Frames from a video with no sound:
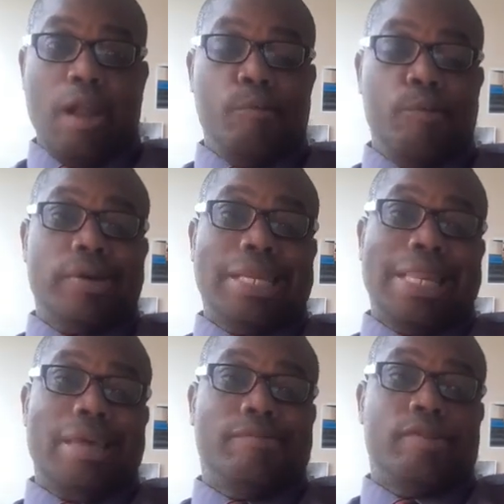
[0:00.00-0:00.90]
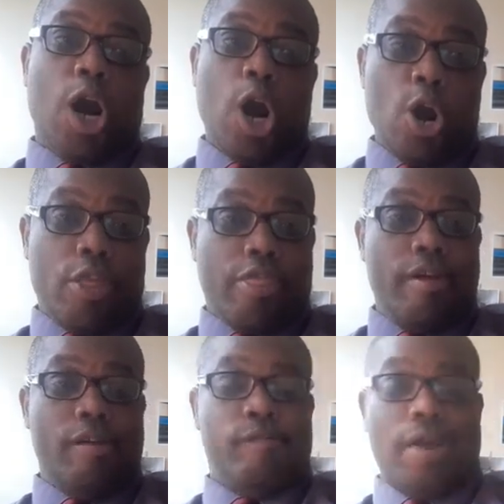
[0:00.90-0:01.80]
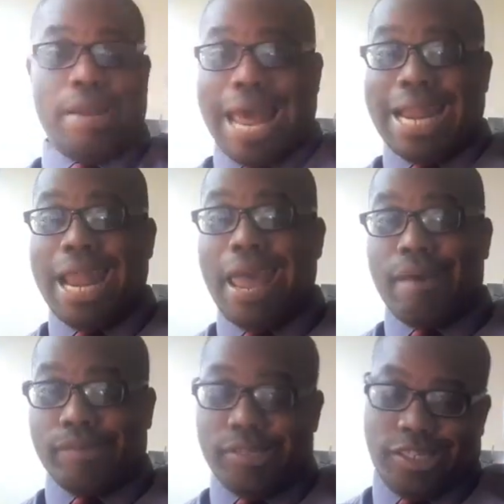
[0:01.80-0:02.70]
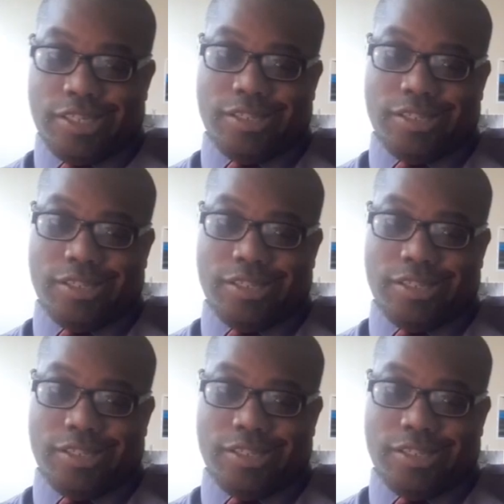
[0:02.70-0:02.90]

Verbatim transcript: We're going to live on earth. not in the heavens.